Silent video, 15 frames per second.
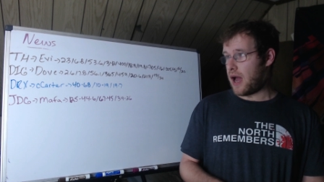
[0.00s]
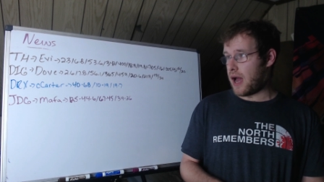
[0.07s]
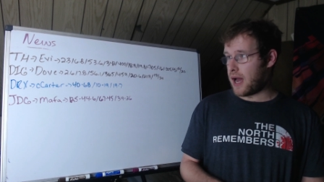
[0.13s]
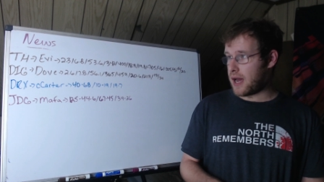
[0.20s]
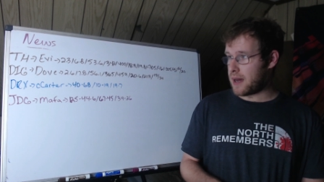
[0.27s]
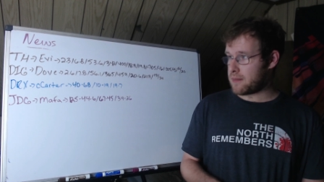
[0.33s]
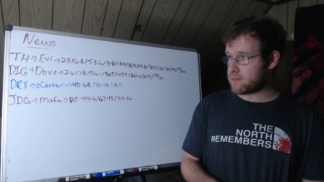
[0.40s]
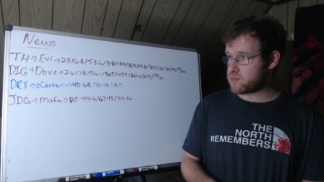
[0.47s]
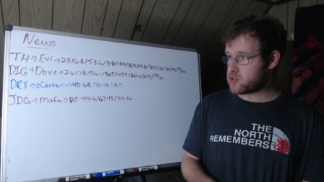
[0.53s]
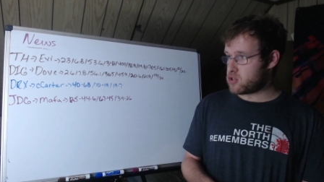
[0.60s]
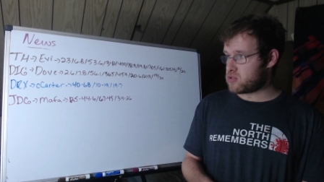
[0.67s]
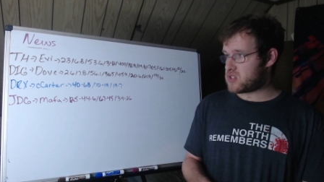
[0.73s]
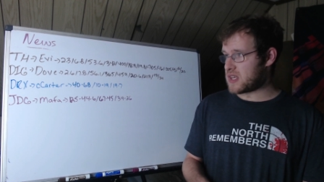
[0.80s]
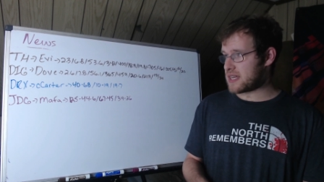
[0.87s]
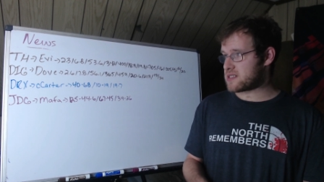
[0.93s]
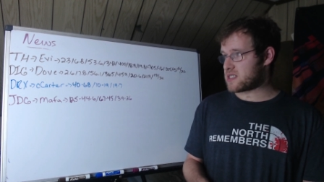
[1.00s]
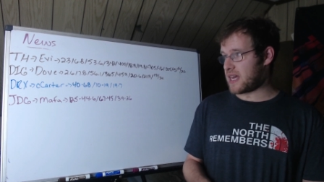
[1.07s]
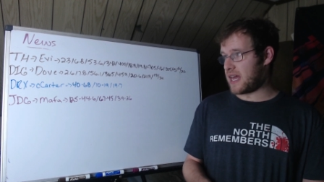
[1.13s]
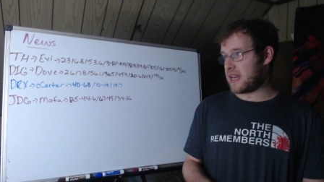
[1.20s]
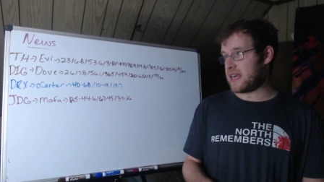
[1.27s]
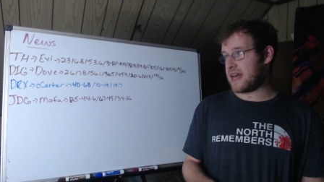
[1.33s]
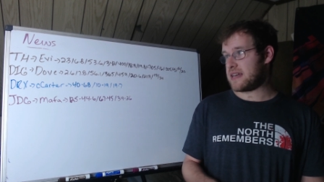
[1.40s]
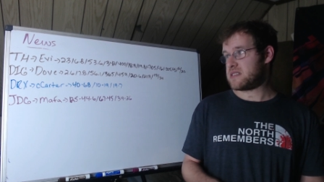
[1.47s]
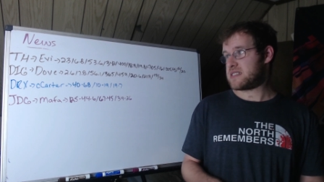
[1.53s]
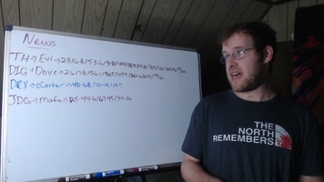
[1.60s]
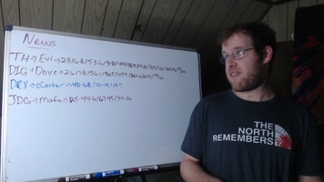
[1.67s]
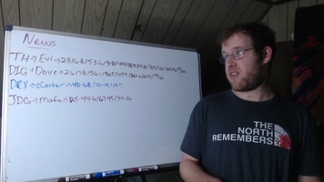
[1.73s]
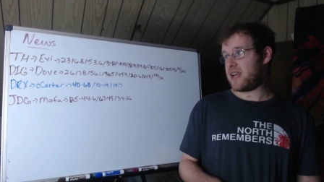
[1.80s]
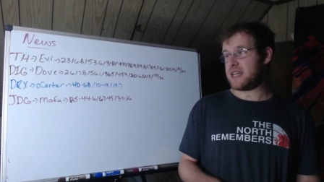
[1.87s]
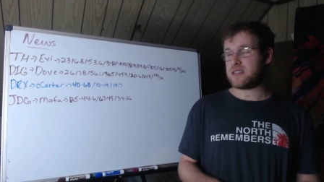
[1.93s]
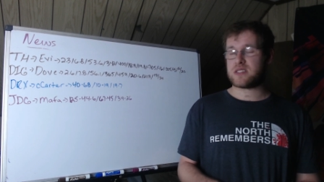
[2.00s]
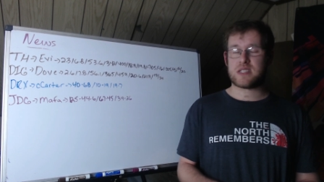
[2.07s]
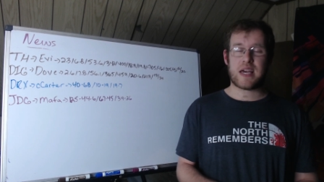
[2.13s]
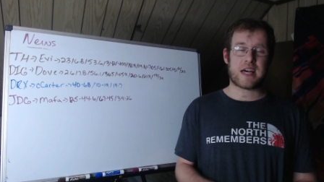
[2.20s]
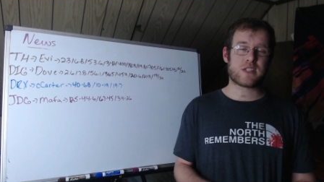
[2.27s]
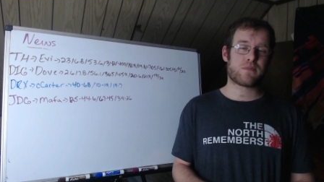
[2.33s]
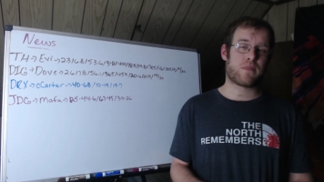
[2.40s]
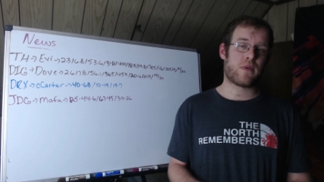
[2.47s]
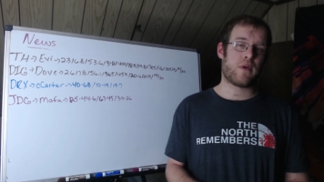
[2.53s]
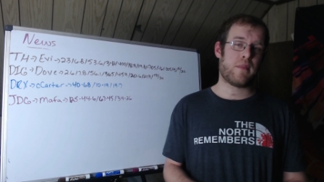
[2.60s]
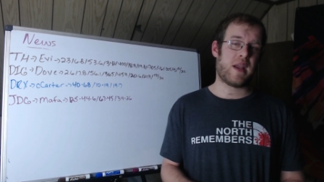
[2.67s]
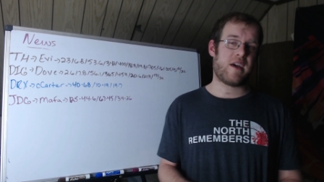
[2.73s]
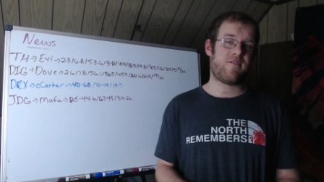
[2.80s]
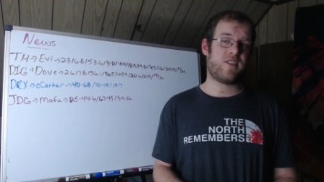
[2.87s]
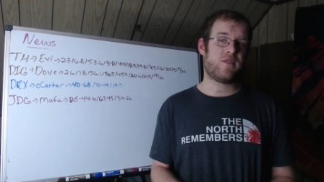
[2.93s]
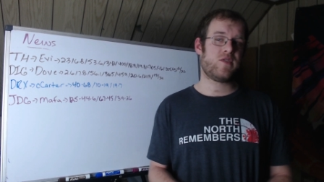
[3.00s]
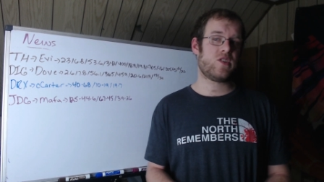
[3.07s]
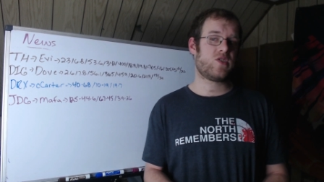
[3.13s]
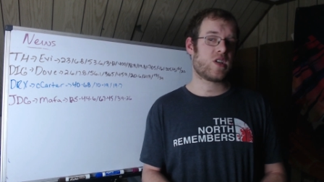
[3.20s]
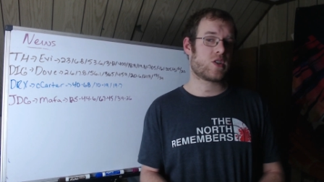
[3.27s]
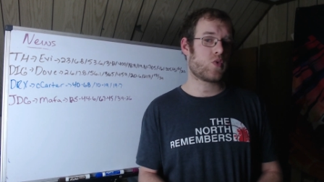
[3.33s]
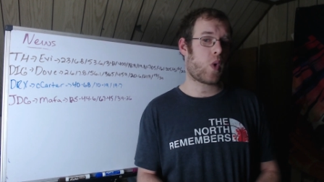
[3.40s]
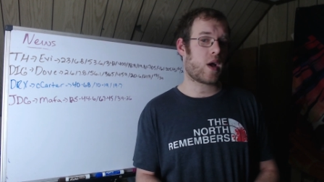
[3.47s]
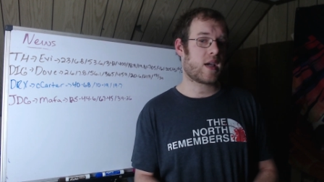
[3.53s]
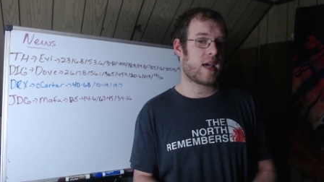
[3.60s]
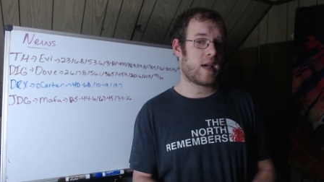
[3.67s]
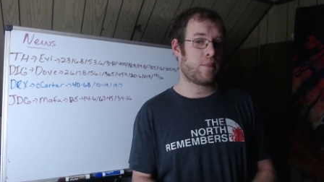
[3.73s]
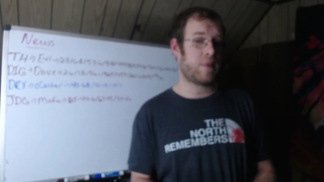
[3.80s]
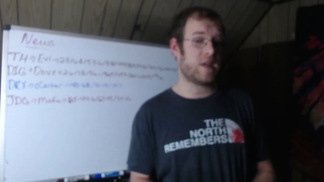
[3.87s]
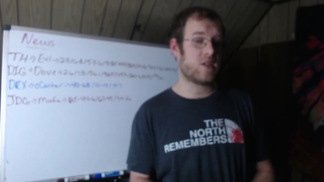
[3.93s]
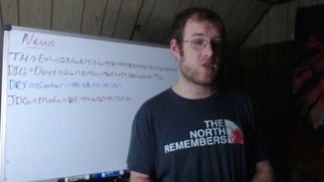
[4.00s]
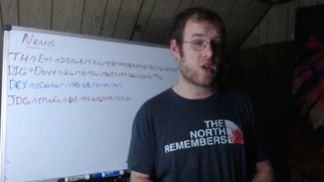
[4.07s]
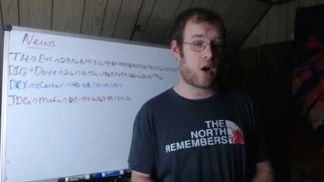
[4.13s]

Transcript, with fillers: 2.6 KDA, 7.8 CS per minute, 56.1 KP.